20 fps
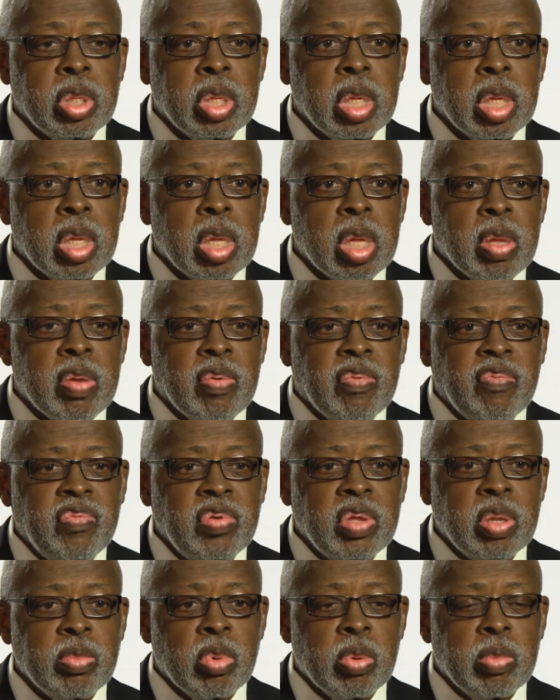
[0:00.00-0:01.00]
the
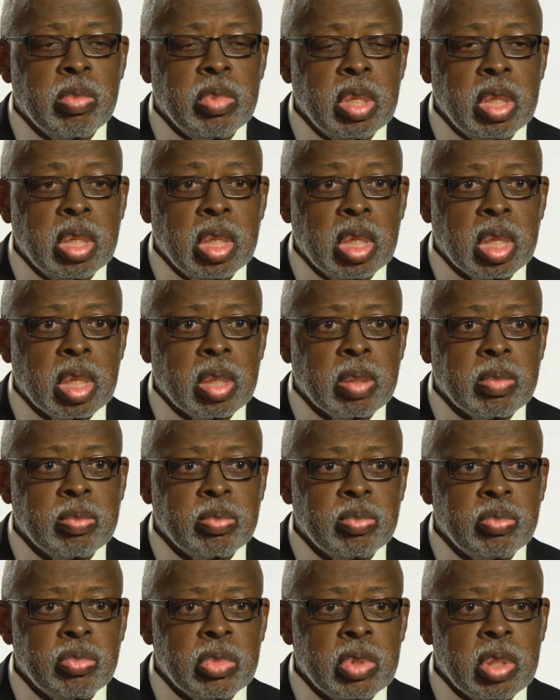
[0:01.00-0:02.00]
FEMUR meeting.
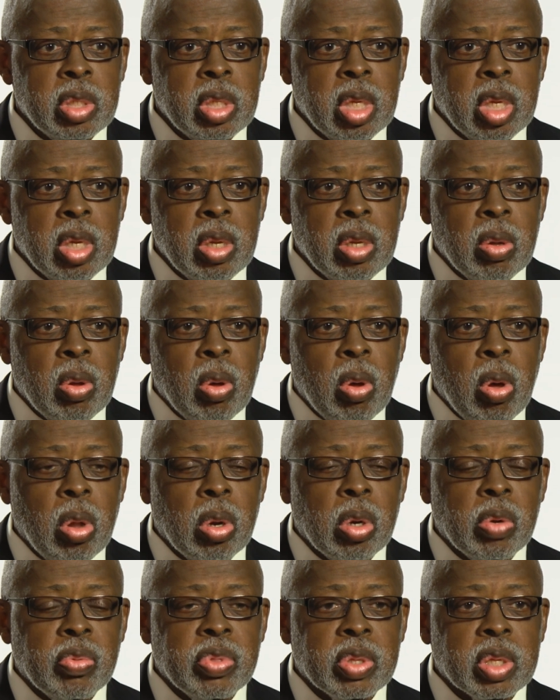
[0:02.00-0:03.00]

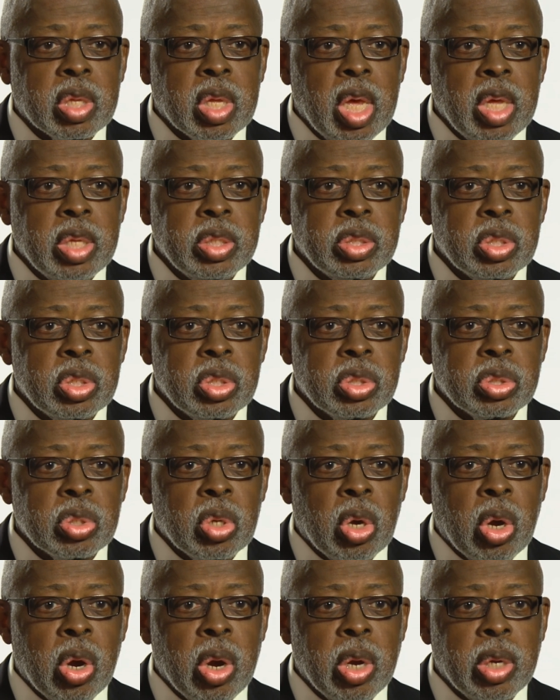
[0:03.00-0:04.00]
All of the cases
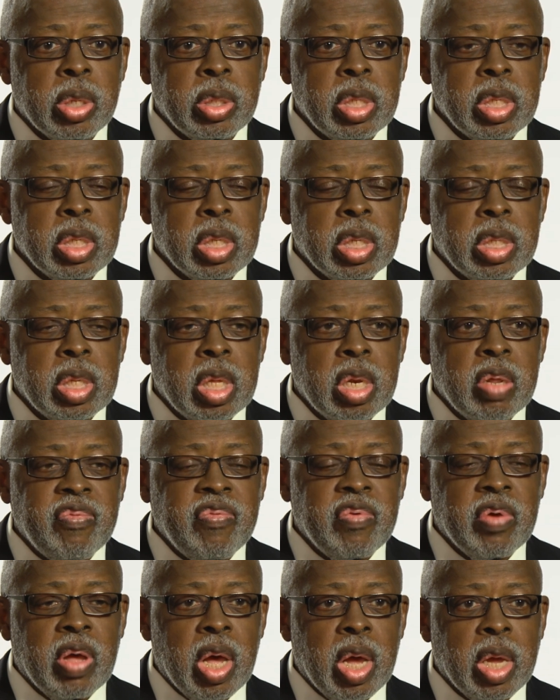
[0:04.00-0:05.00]
are
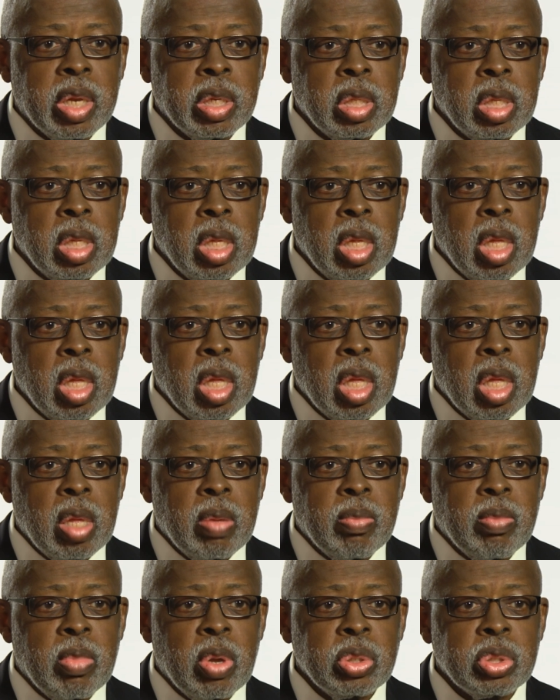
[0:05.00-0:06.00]
de-identified,
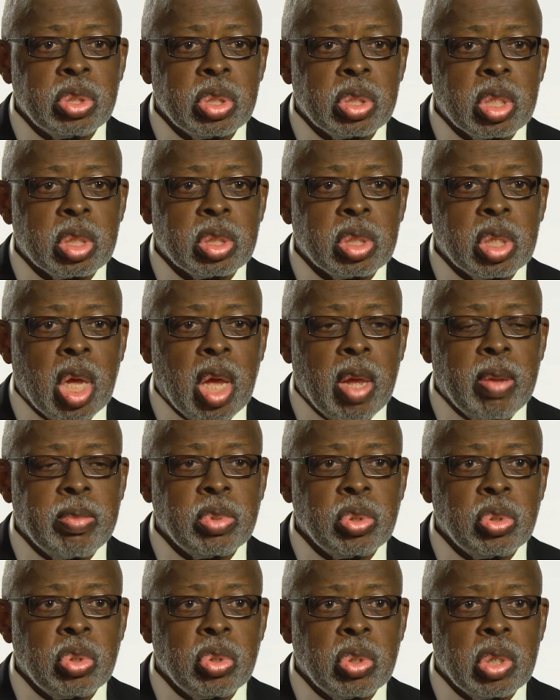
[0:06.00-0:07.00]
and most of the
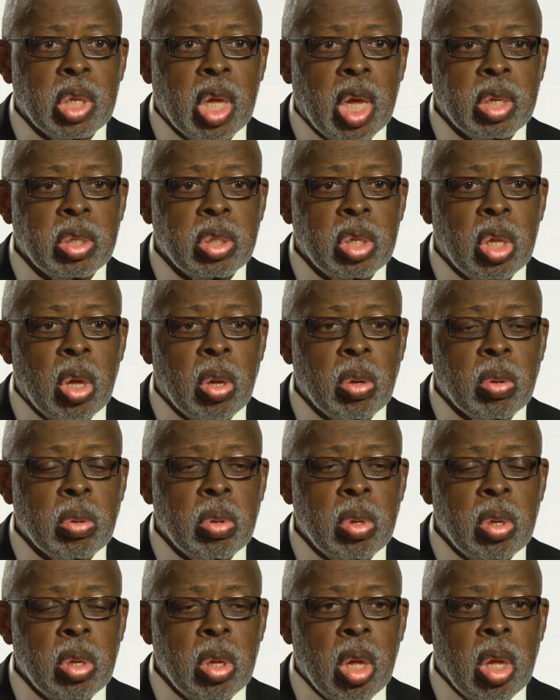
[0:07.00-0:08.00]
time you do not know
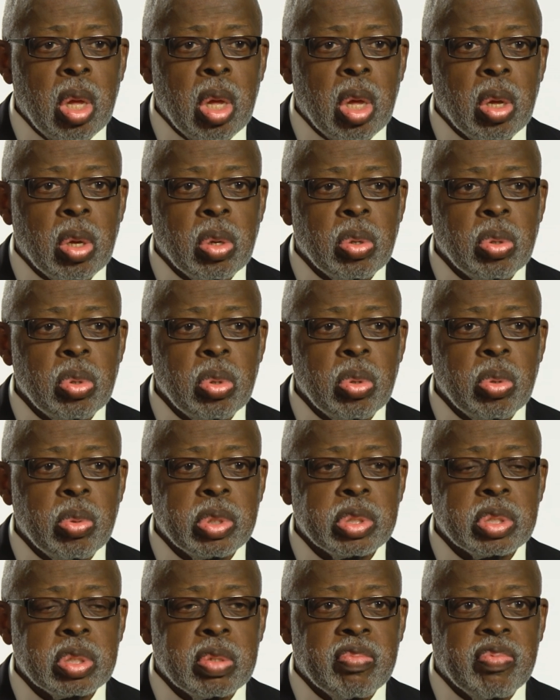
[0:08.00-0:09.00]
who
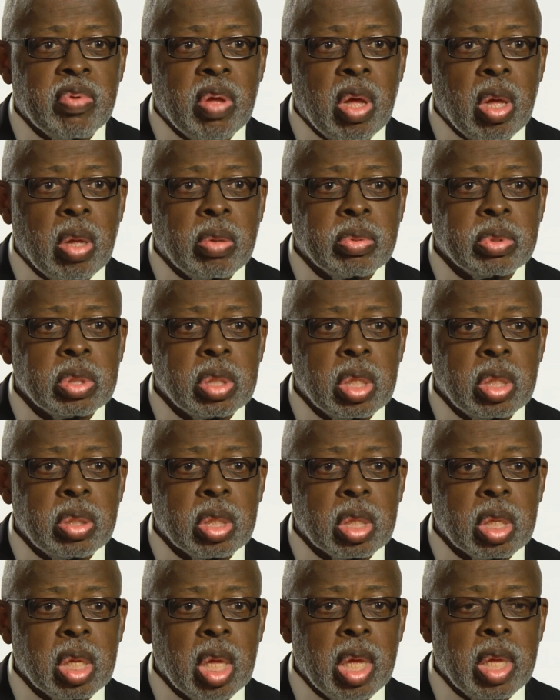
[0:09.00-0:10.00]
was involved
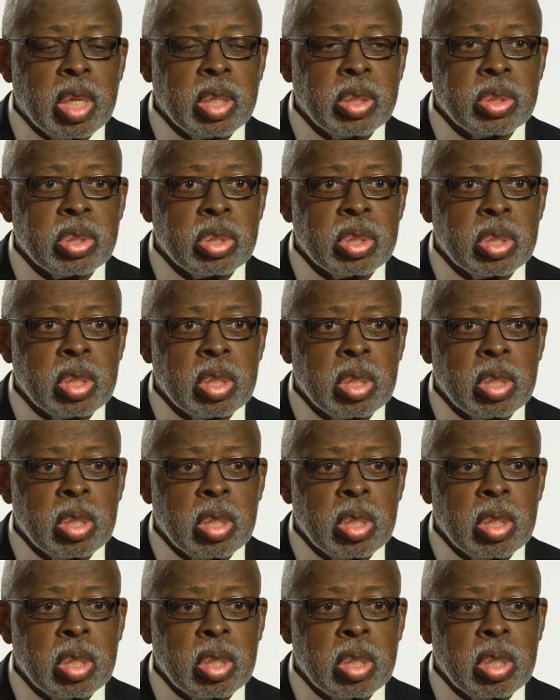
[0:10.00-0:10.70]
in the case.